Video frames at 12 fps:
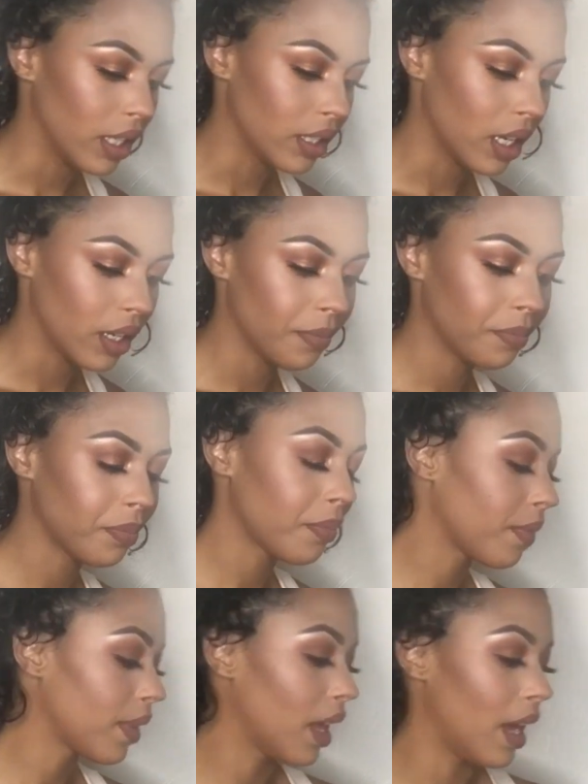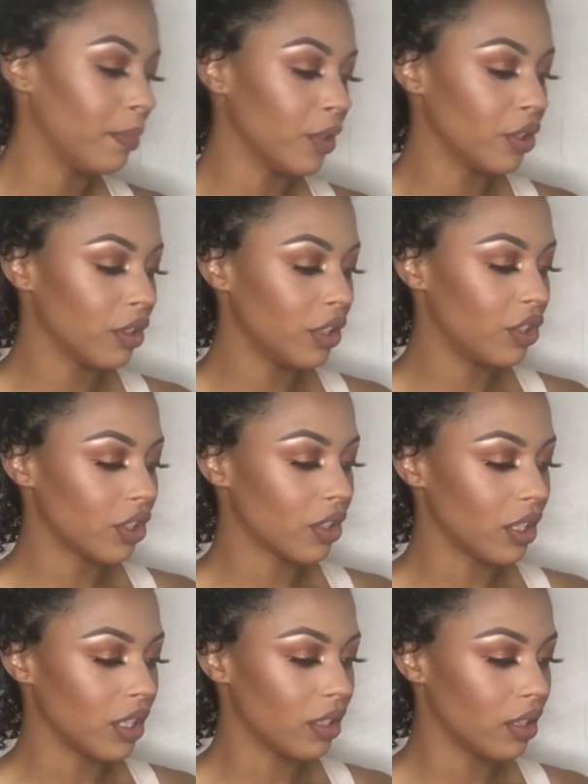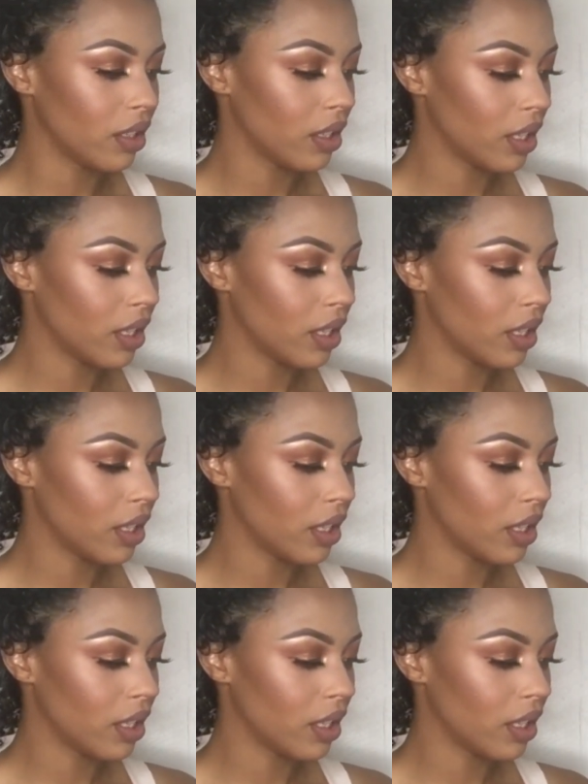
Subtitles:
that's not it, I'm literally just gonna